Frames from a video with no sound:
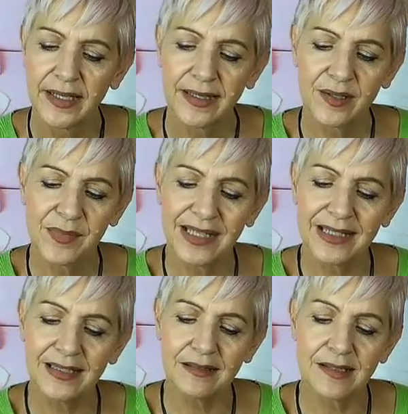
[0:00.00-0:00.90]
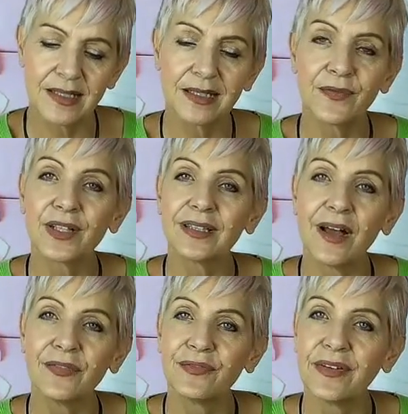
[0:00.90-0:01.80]
Can mean significant
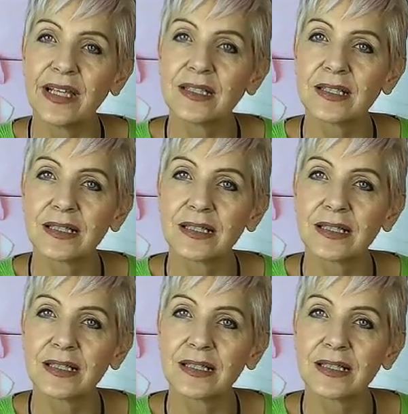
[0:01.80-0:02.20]
life events,